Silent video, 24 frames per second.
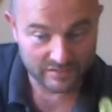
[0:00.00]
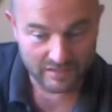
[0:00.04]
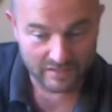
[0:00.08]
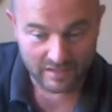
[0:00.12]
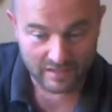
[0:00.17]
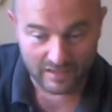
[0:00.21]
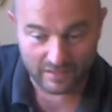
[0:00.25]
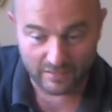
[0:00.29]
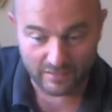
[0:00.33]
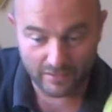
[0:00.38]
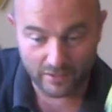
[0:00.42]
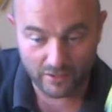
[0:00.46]

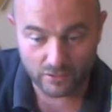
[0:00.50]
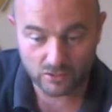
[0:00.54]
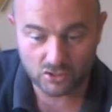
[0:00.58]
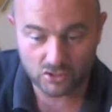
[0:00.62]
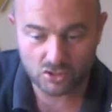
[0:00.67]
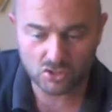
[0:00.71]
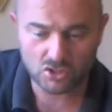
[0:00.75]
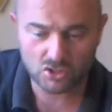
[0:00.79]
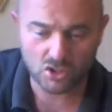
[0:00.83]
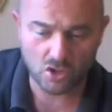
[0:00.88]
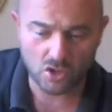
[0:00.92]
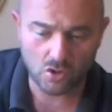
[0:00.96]
And they're
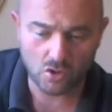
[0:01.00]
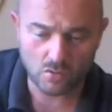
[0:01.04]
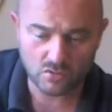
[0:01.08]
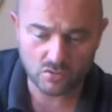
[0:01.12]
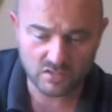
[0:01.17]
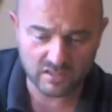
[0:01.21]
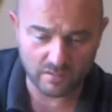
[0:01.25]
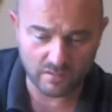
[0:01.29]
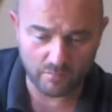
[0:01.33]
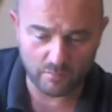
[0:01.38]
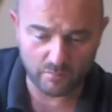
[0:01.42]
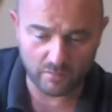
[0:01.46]
so
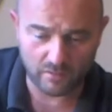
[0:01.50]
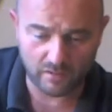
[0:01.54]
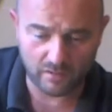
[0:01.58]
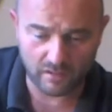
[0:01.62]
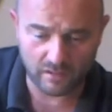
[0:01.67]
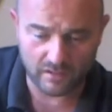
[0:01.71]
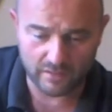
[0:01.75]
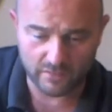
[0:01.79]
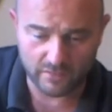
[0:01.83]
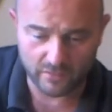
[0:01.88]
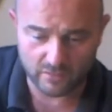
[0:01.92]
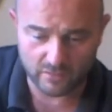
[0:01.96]
simple
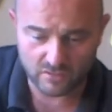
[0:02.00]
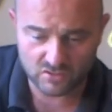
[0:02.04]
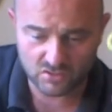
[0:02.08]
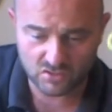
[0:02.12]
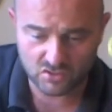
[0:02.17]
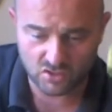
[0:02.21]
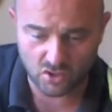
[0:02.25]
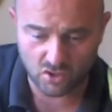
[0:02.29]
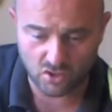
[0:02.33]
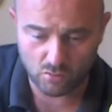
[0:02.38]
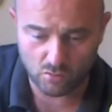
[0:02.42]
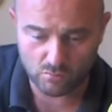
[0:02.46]
and they're
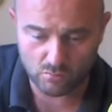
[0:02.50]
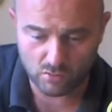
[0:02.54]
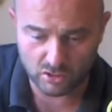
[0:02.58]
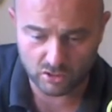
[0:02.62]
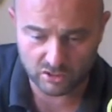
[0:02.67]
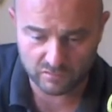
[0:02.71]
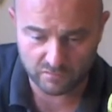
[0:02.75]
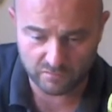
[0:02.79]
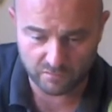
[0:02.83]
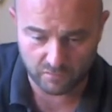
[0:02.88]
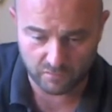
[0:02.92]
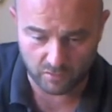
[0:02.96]
so much
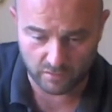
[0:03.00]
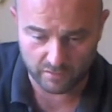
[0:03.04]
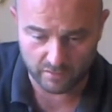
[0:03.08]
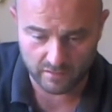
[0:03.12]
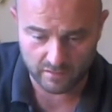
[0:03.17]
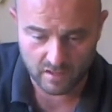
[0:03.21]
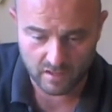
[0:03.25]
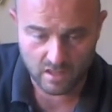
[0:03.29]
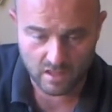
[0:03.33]
fun.